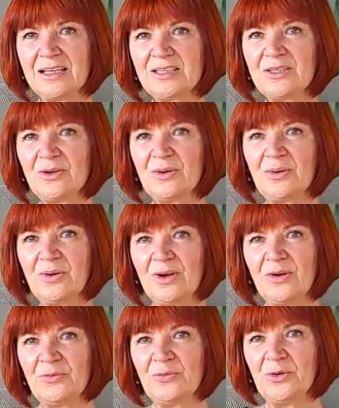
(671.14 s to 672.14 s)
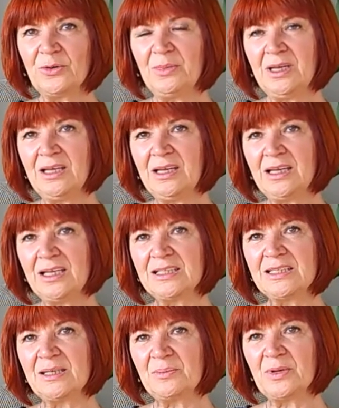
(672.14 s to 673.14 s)
So for me,
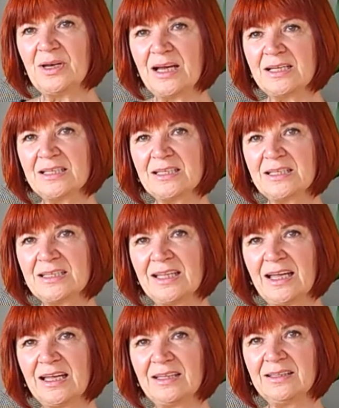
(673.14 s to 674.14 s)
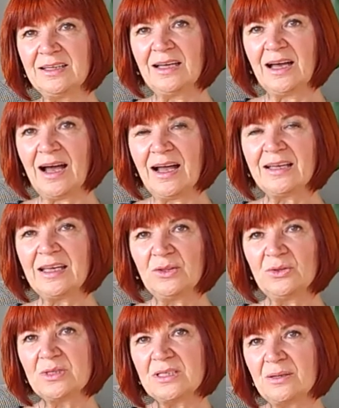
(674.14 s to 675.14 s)
it symbolizes that I
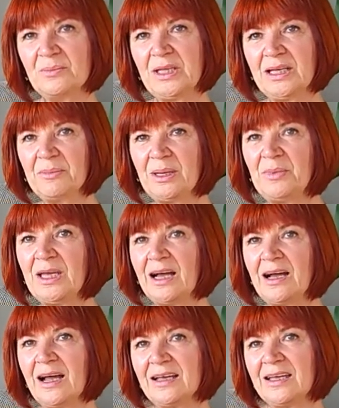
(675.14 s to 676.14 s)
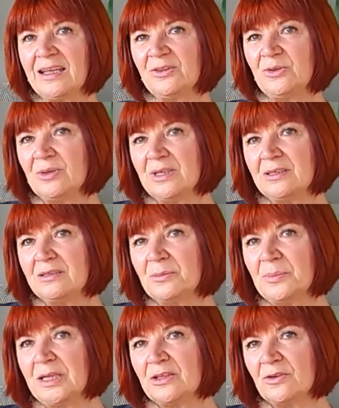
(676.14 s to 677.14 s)
can do something. Maybe I can do a
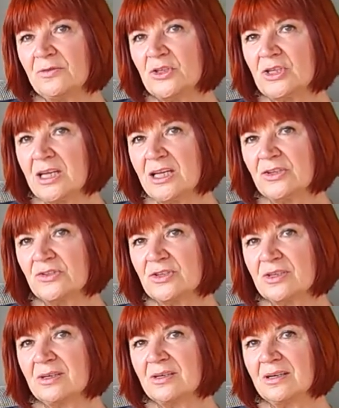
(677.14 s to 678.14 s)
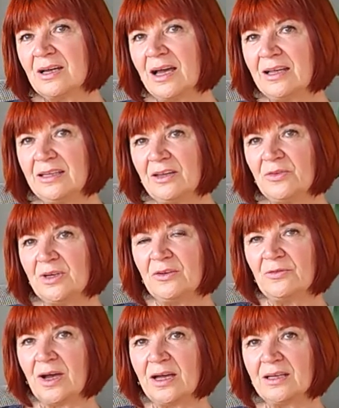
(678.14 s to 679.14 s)
little bit of change. And even
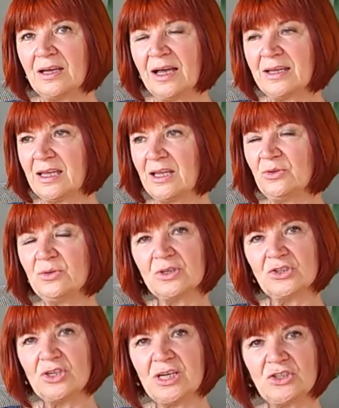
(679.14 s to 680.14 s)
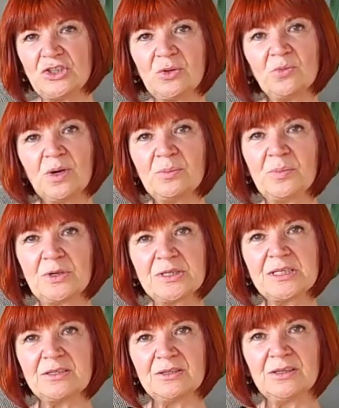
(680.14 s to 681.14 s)
if I can do a change in one
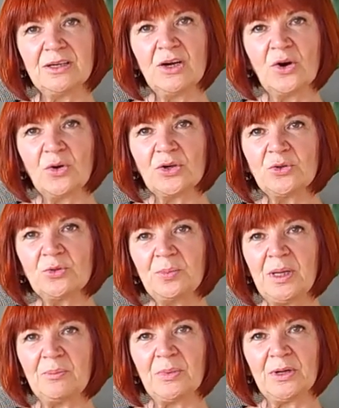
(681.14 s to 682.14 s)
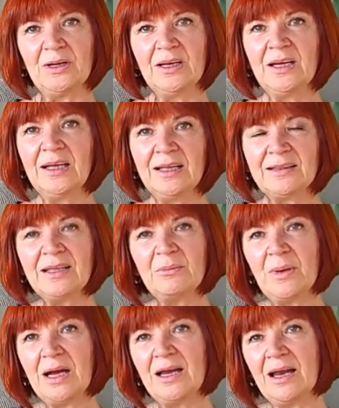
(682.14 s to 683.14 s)
person or two people, then
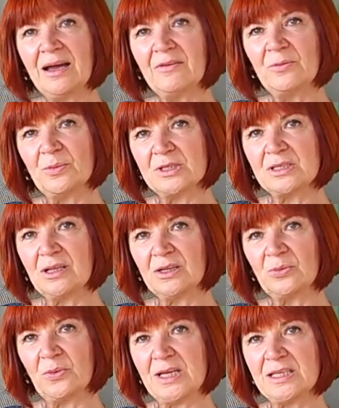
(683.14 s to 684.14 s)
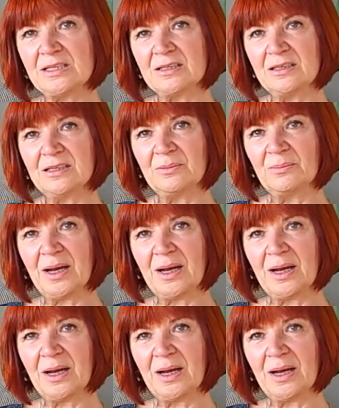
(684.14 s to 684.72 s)
my life was not wasted.